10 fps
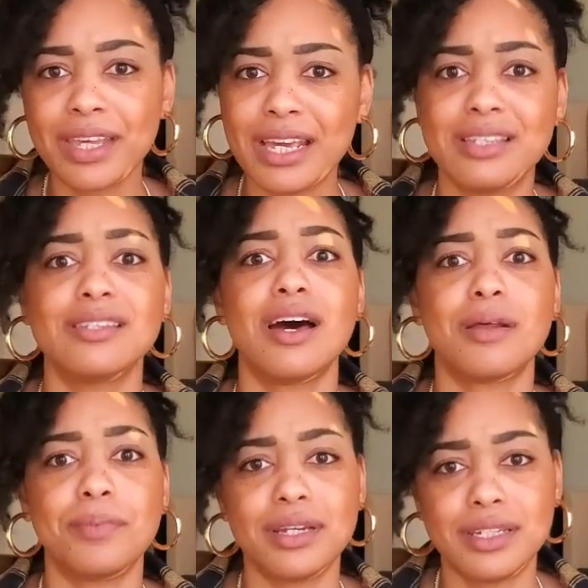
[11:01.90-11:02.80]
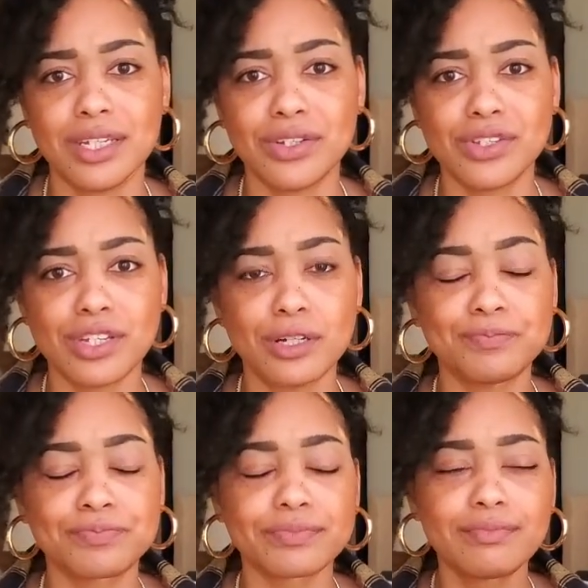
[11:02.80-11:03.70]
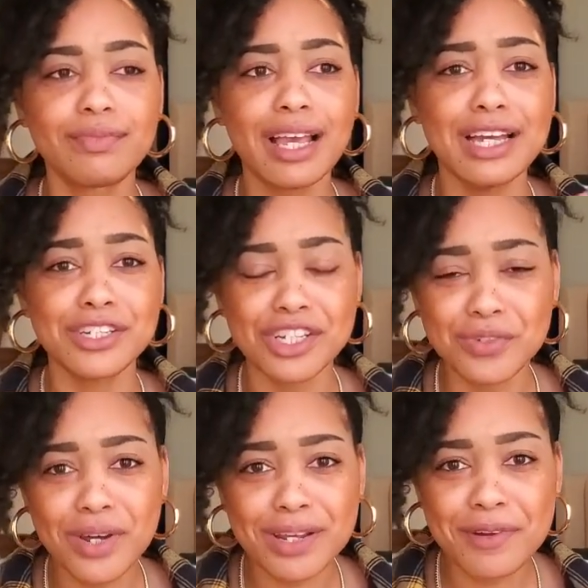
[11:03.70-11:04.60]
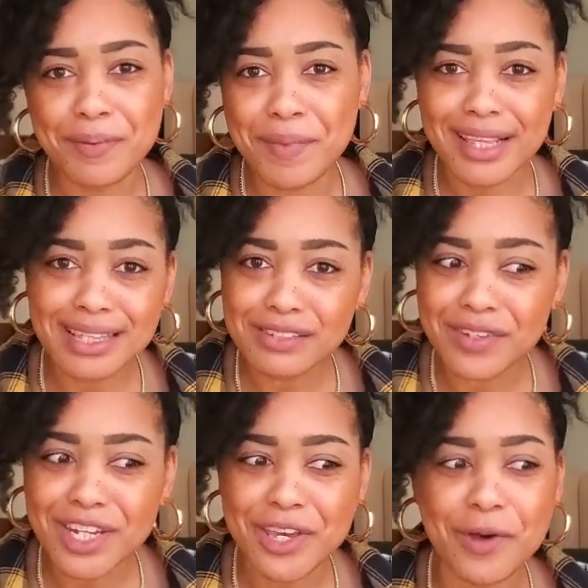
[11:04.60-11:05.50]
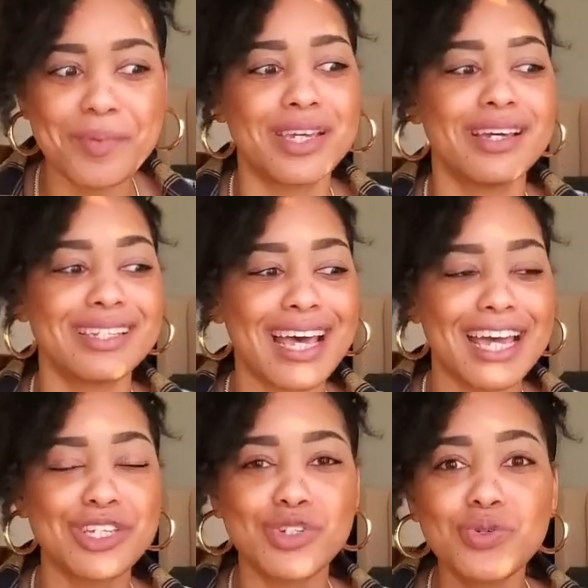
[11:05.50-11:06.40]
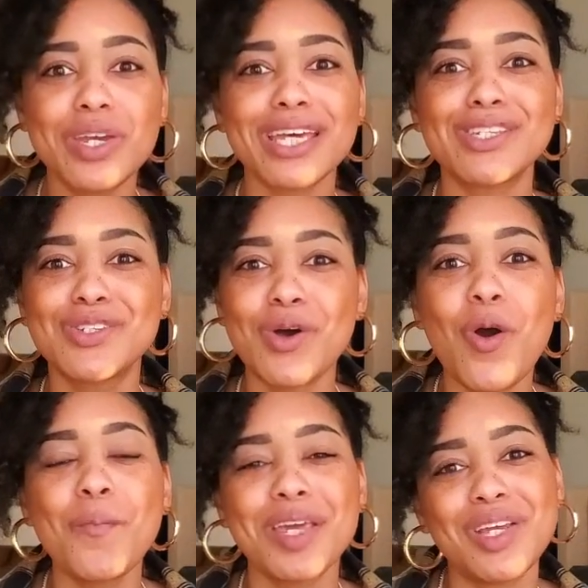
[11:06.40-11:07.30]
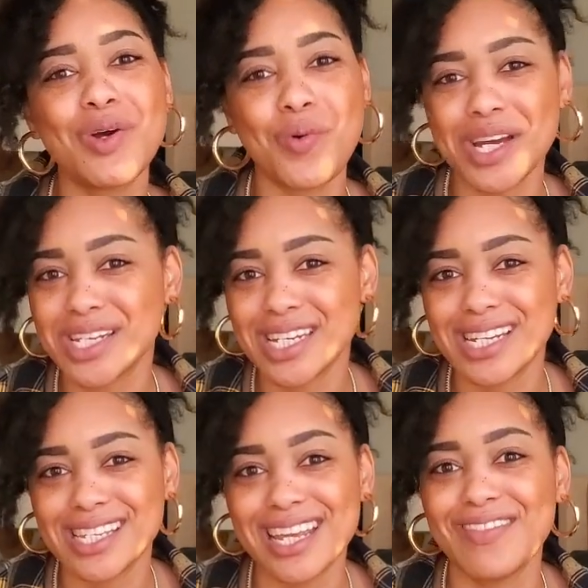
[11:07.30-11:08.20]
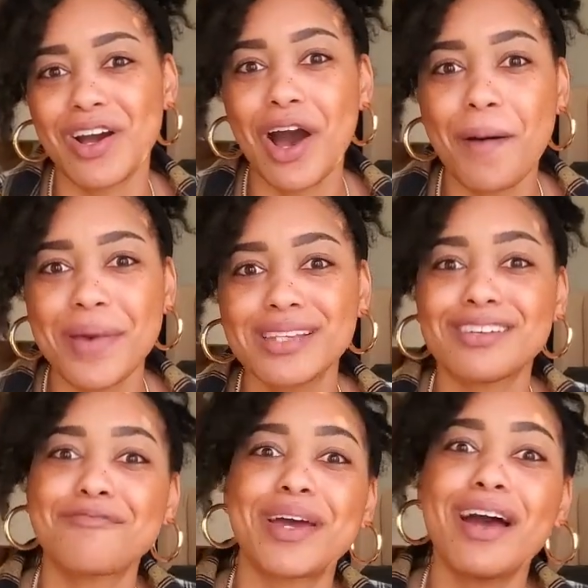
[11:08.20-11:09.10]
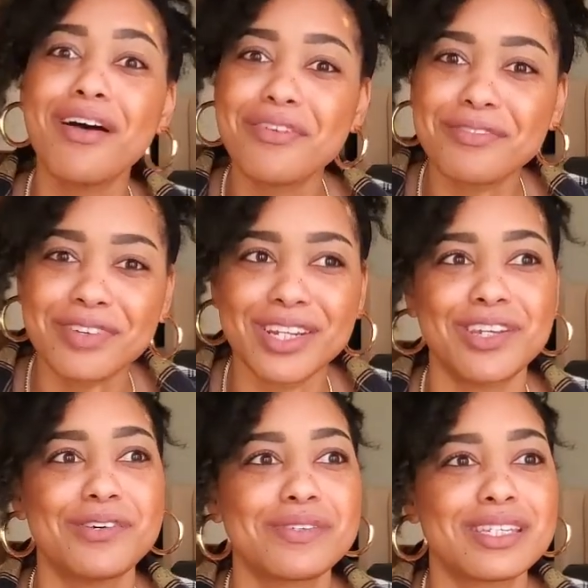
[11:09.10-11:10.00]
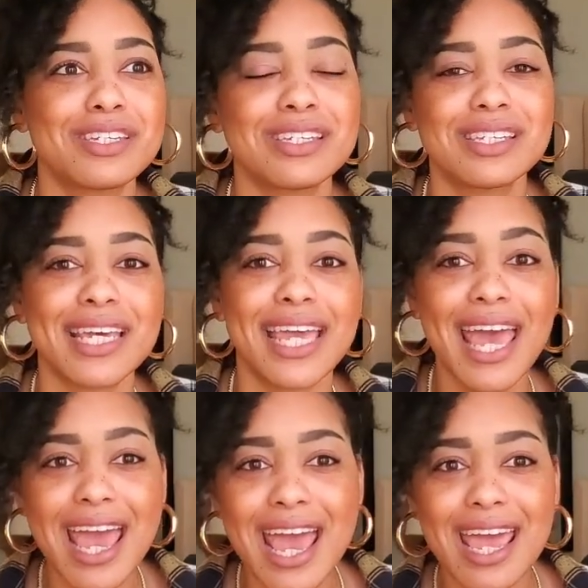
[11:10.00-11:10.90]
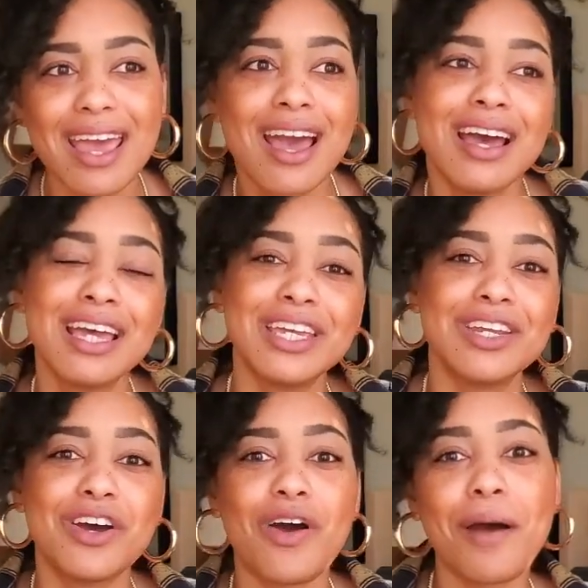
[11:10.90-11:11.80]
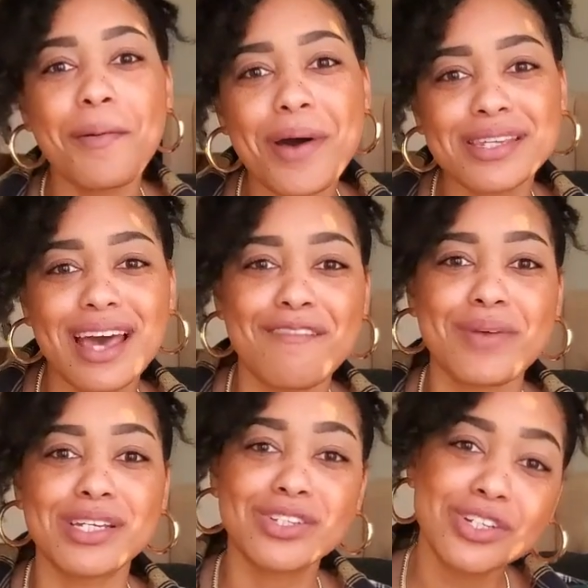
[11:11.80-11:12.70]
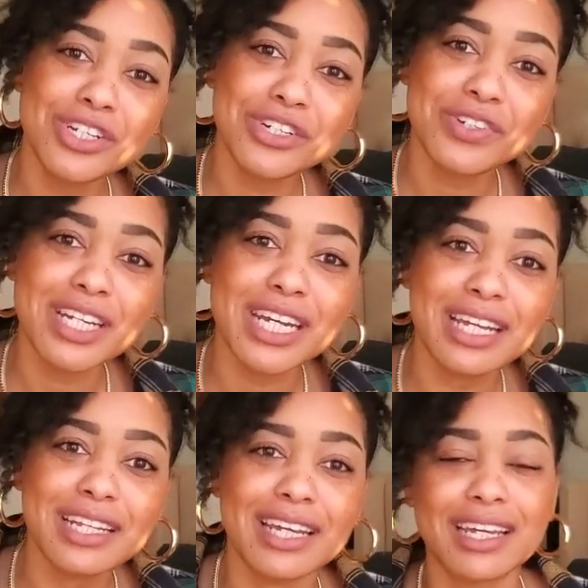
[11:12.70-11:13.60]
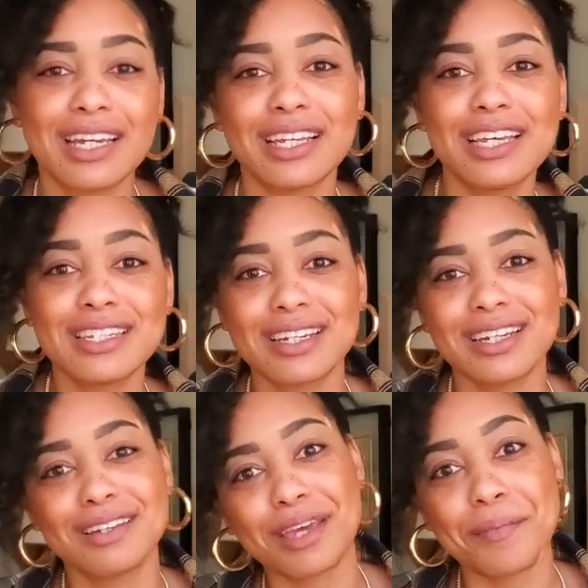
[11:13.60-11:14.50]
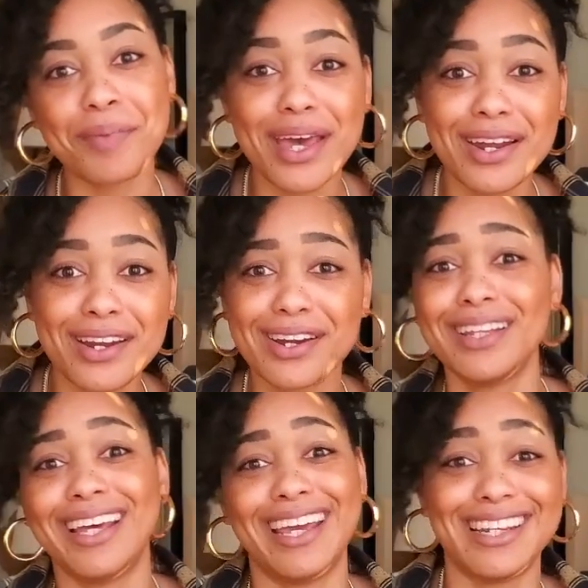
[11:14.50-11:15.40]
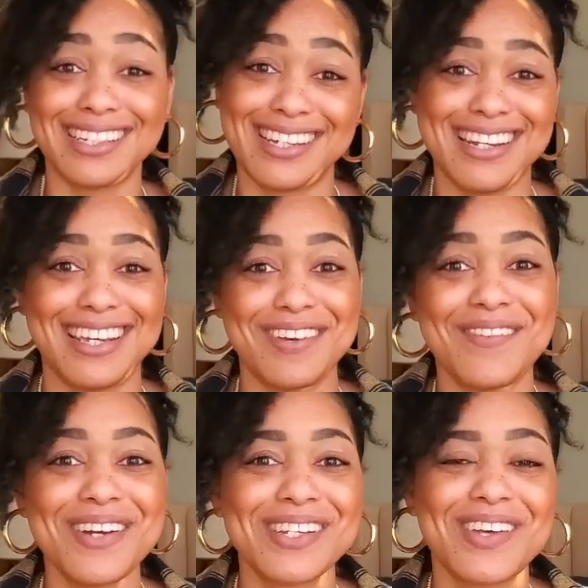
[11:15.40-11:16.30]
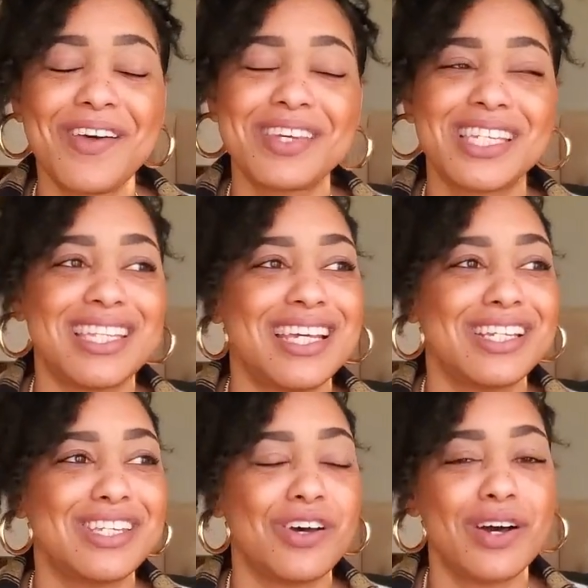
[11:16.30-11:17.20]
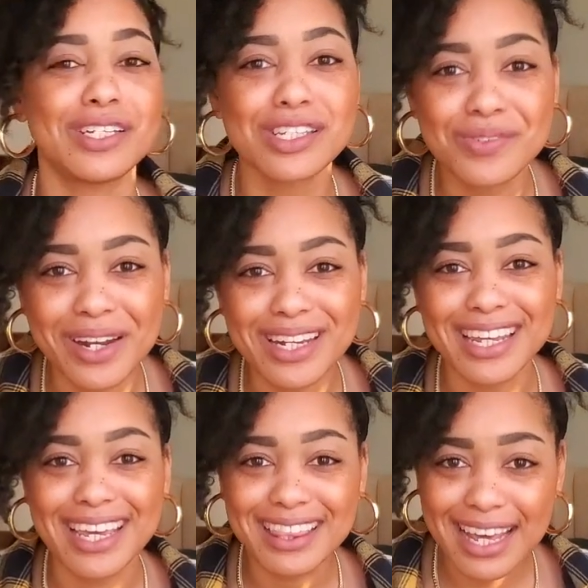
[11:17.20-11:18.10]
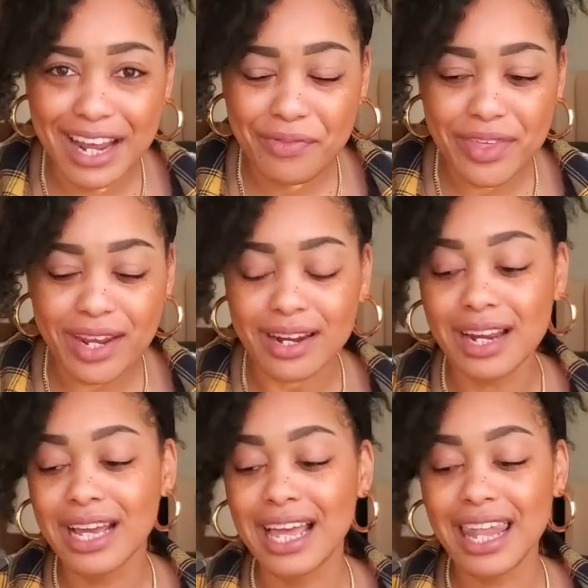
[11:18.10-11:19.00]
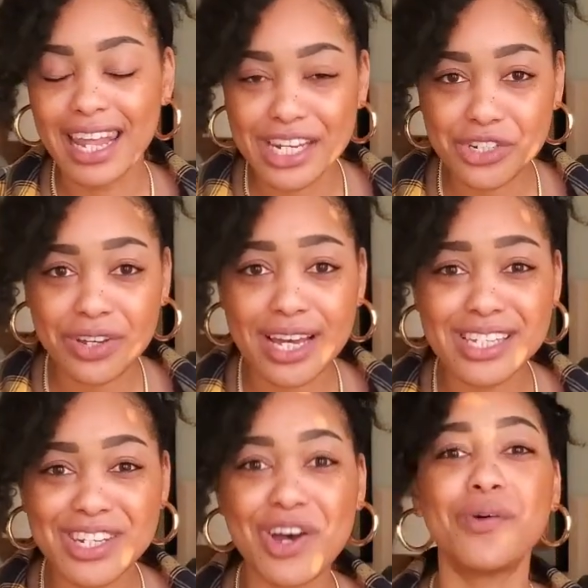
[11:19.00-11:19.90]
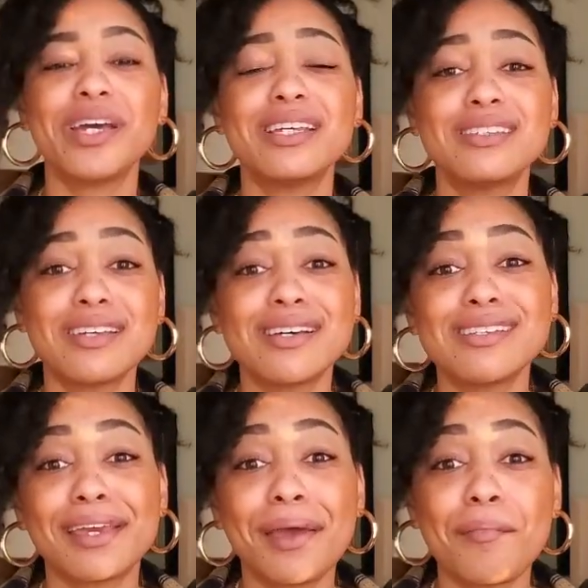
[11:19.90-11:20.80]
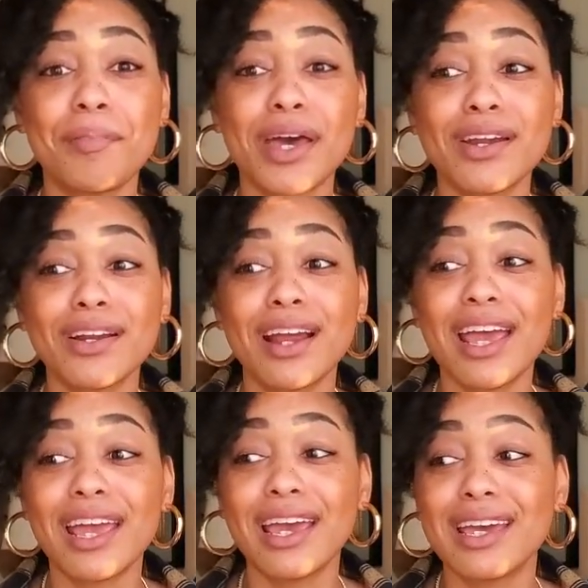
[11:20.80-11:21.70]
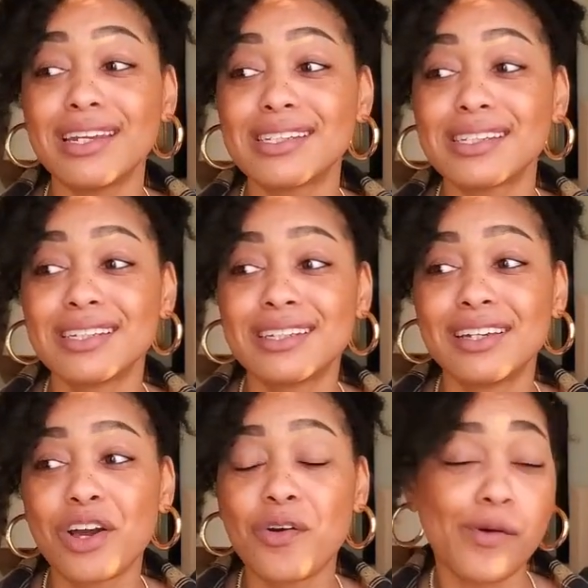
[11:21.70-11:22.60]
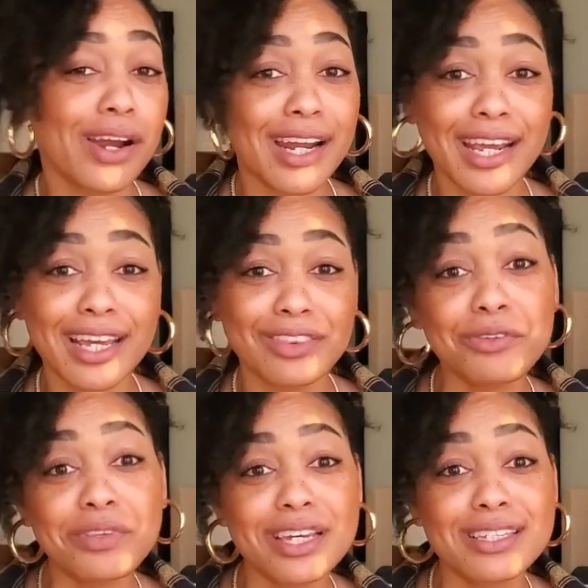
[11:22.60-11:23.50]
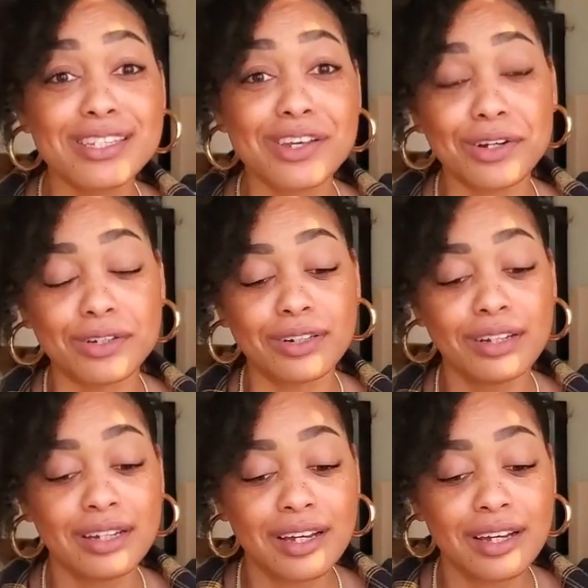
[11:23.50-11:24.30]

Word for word: it's not a big deal. So I just wanted to make this video because I do get so many questions in the comments of my other videos, just like, hey, you know, I'm about to have my surgery. Like, is it gonna get better? Like, is it gonna get worse? All these things. So I just wanted to get that out there, let you guys know it does get better and we're gonna get through this. So